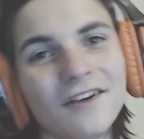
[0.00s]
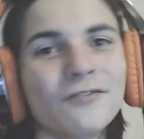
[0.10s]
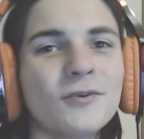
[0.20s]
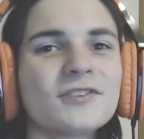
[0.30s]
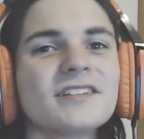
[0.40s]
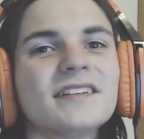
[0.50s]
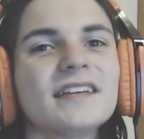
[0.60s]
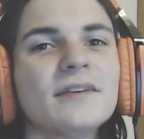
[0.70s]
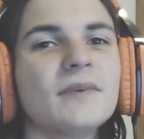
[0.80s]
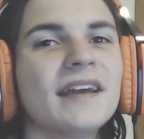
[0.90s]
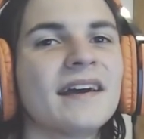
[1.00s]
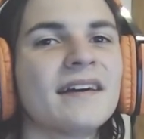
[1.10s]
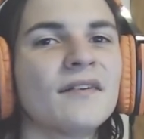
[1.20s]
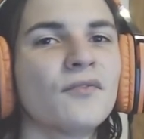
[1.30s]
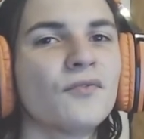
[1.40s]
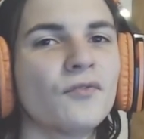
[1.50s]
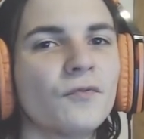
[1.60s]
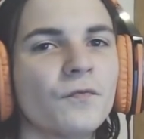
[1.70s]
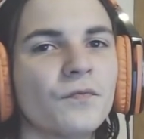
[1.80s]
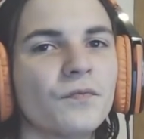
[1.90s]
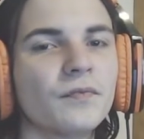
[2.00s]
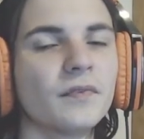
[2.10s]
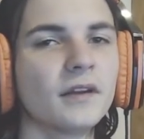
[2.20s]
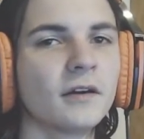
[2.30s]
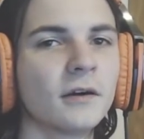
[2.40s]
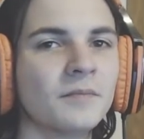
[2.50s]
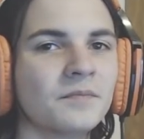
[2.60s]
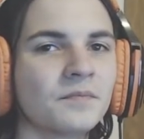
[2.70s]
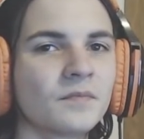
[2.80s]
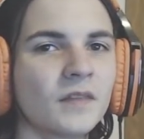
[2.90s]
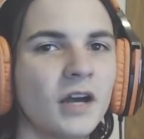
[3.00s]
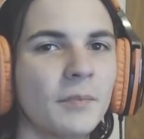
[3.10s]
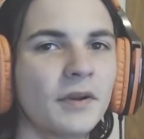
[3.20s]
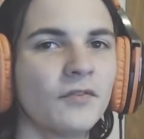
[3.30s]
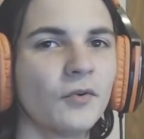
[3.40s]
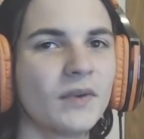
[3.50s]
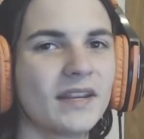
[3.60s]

Unfortunately, we have a bit of a